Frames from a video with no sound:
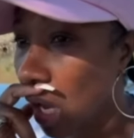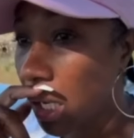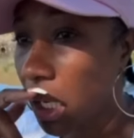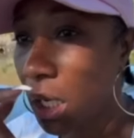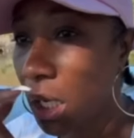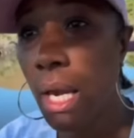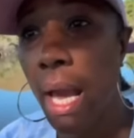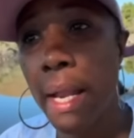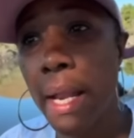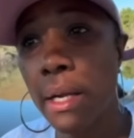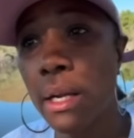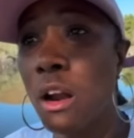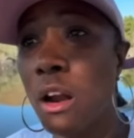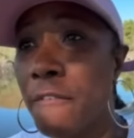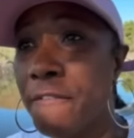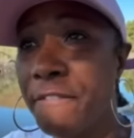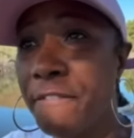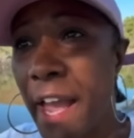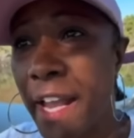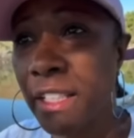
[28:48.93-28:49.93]
he got in
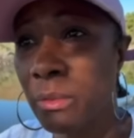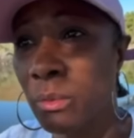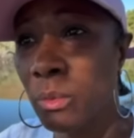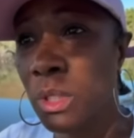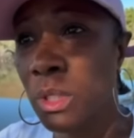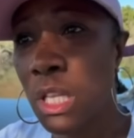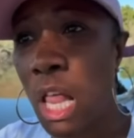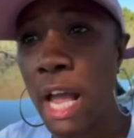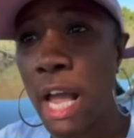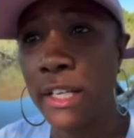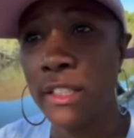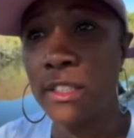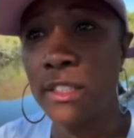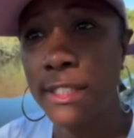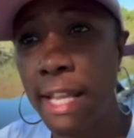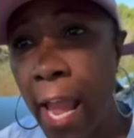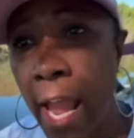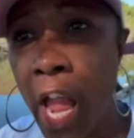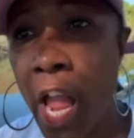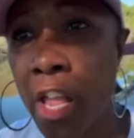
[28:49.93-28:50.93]
her face and was like,
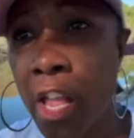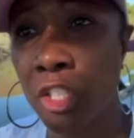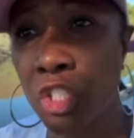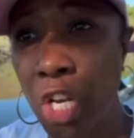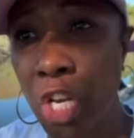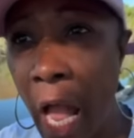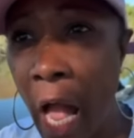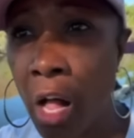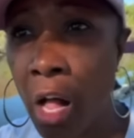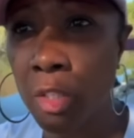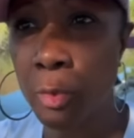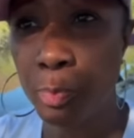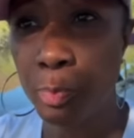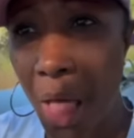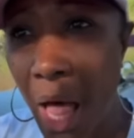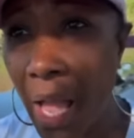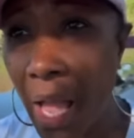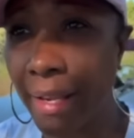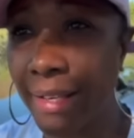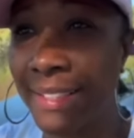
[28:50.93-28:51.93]
stay in child's
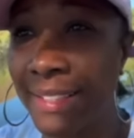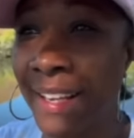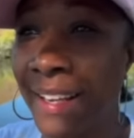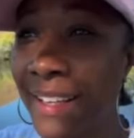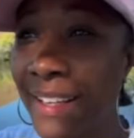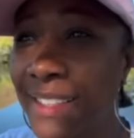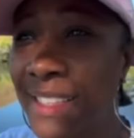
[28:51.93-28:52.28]
place.